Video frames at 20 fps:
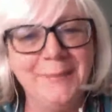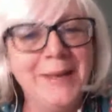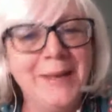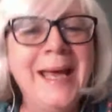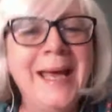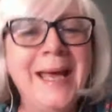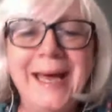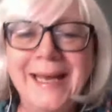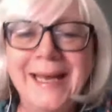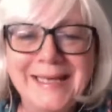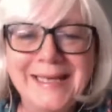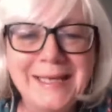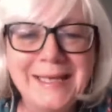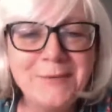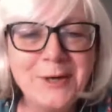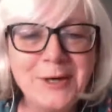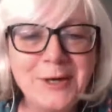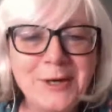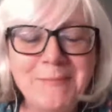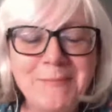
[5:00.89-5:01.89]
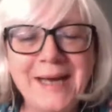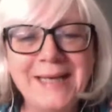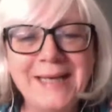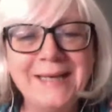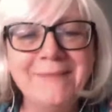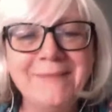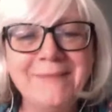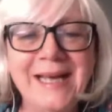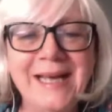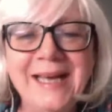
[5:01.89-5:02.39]
And I keep going back in my
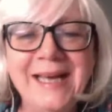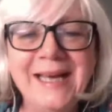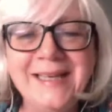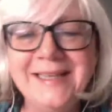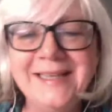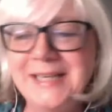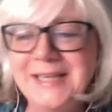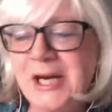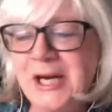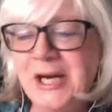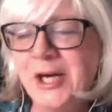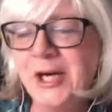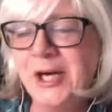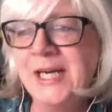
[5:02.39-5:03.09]
head and going,